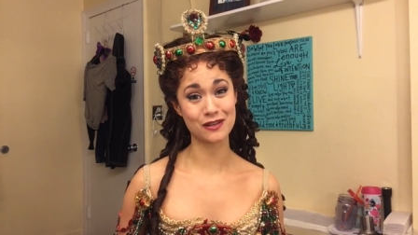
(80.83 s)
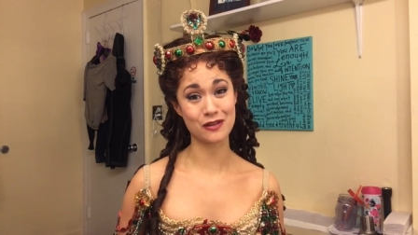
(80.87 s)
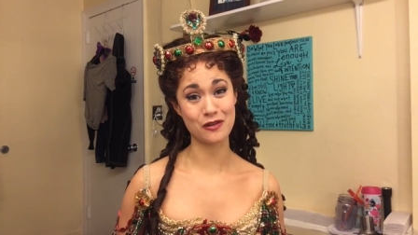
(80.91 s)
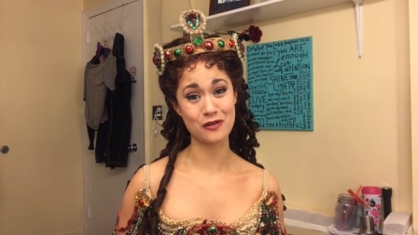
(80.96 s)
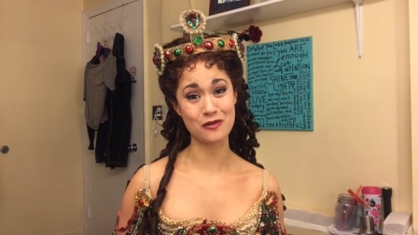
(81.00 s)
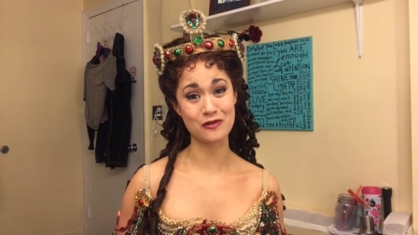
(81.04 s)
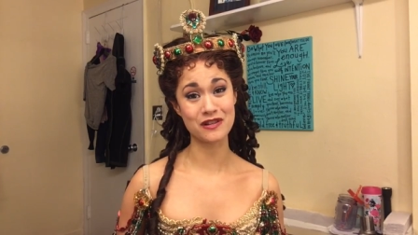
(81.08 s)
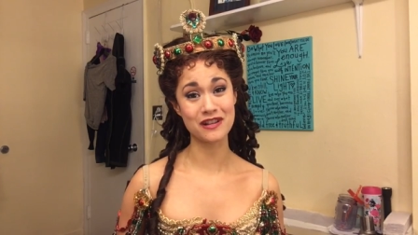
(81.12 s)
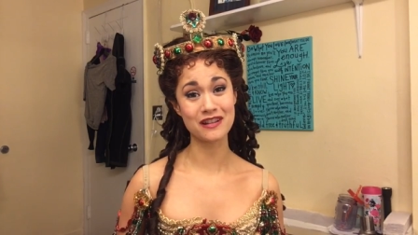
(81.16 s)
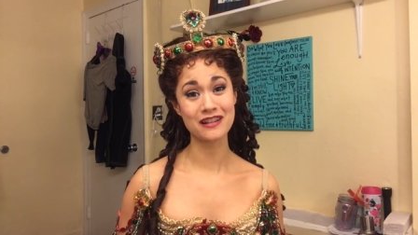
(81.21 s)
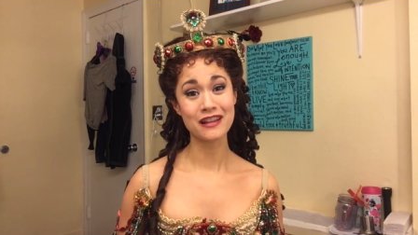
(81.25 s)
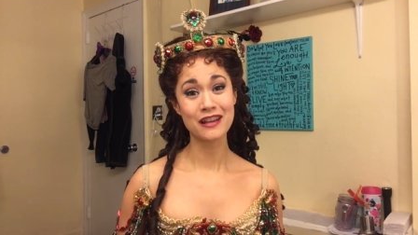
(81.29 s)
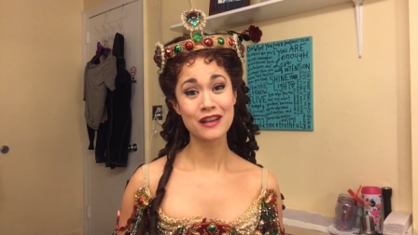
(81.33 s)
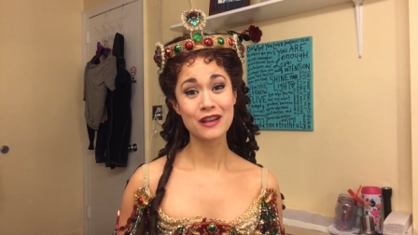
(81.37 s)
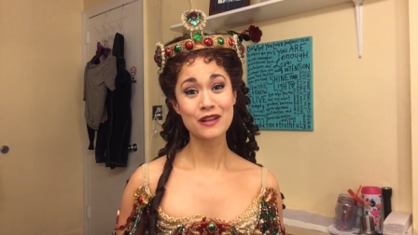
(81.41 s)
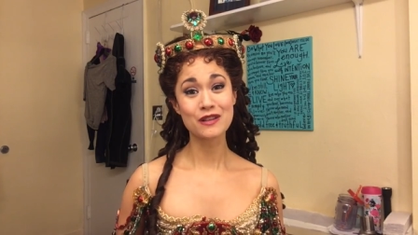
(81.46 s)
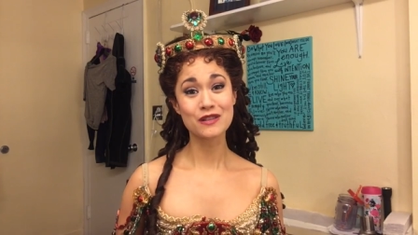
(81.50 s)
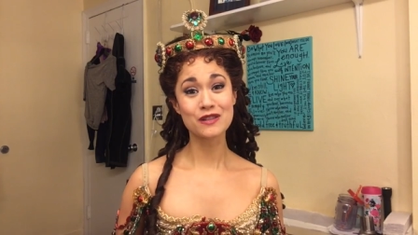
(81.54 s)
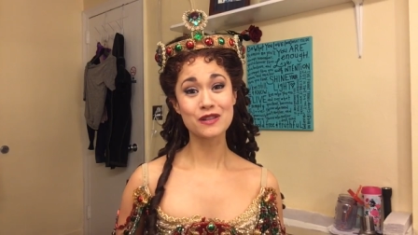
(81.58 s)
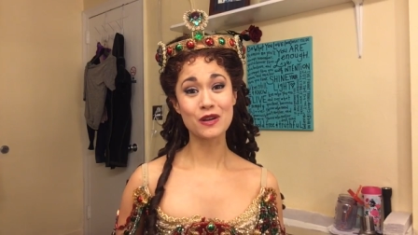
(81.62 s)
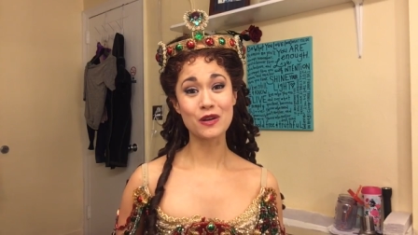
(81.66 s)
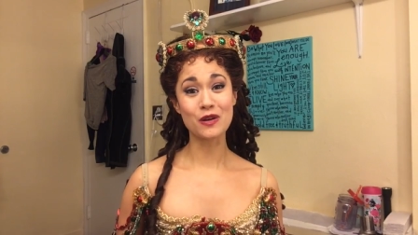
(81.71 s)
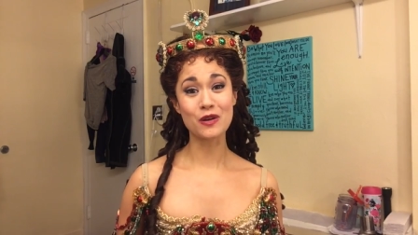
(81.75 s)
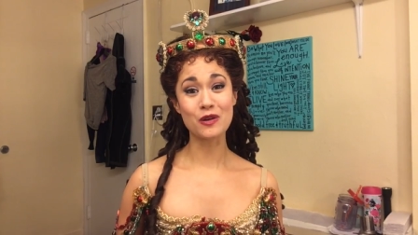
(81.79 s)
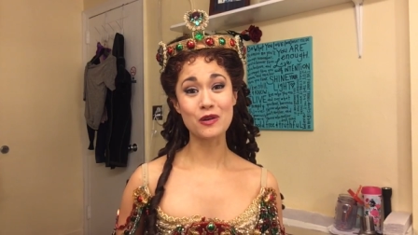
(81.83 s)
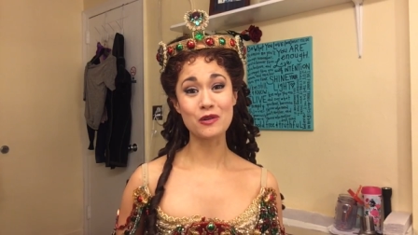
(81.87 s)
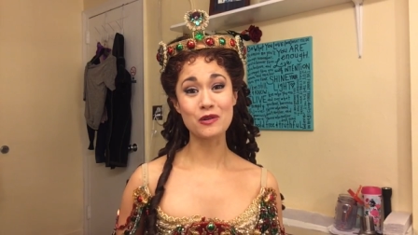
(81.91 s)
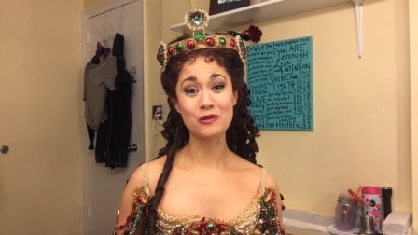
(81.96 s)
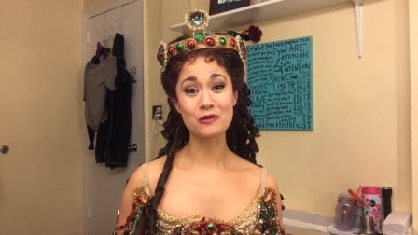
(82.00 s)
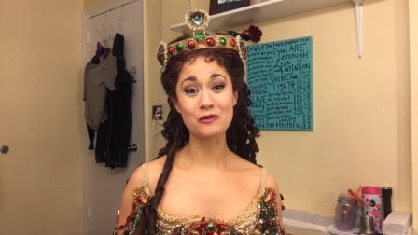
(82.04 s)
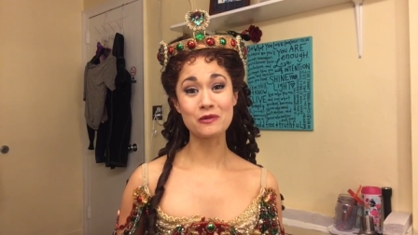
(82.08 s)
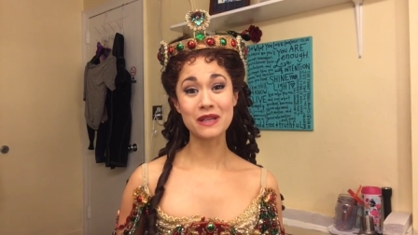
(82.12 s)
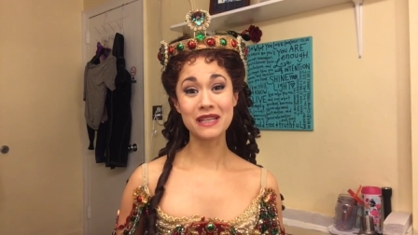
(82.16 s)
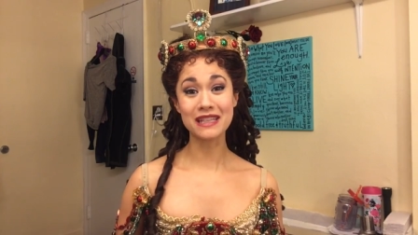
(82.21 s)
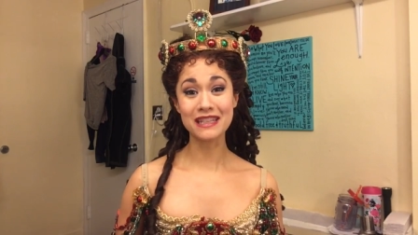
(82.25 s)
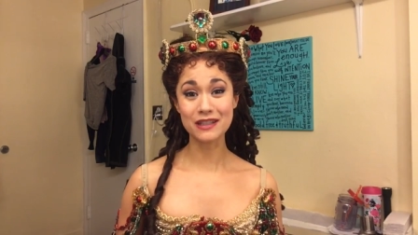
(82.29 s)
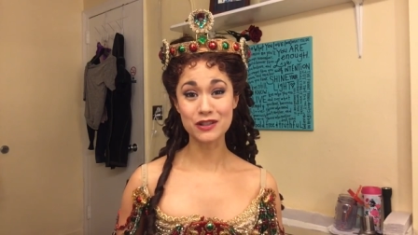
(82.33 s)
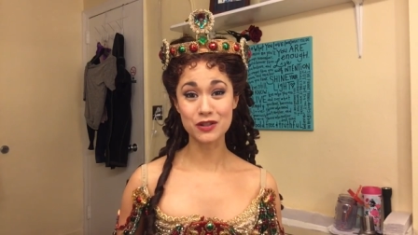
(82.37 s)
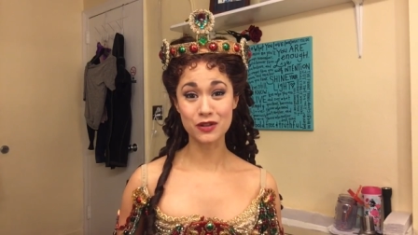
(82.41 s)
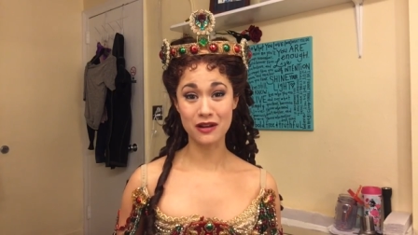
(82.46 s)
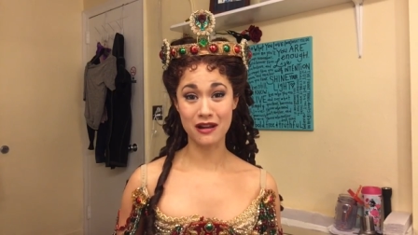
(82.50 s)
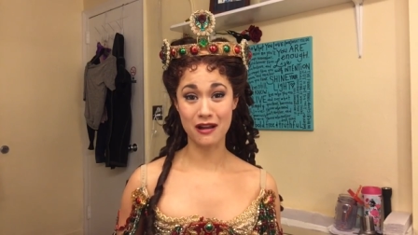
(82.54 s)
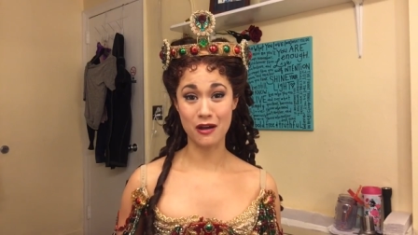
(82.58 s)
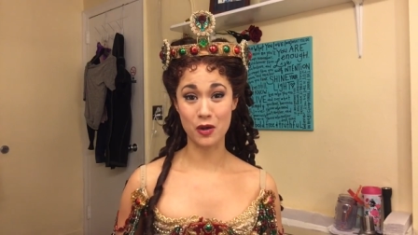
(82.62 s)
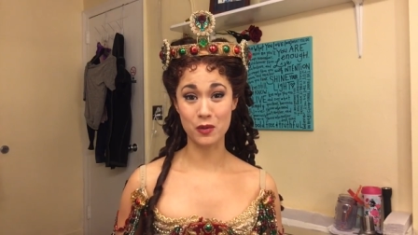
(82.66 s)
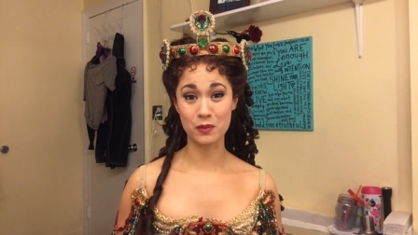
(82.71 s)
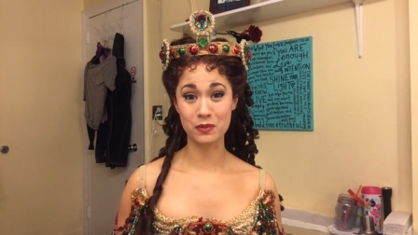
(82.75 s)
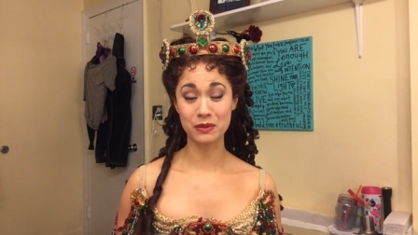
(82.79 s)
own, so we need your
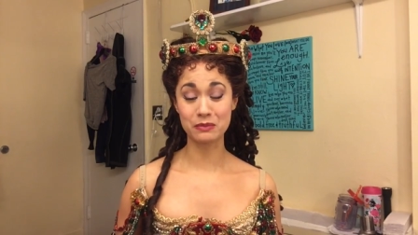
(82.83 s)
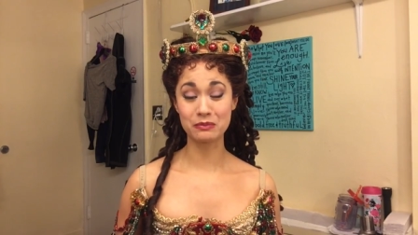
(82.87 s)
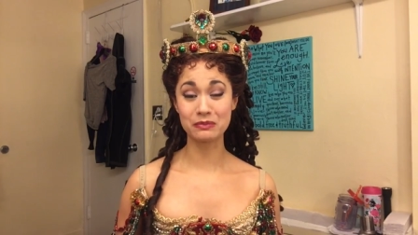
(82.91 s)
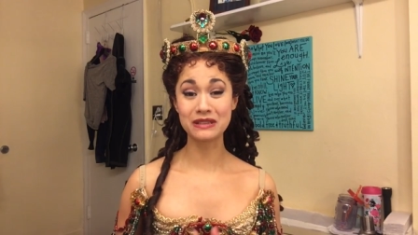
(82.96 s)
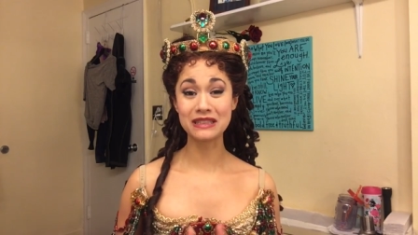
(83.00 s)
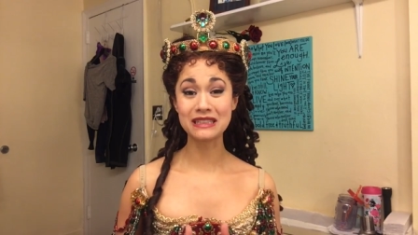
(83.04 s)
help.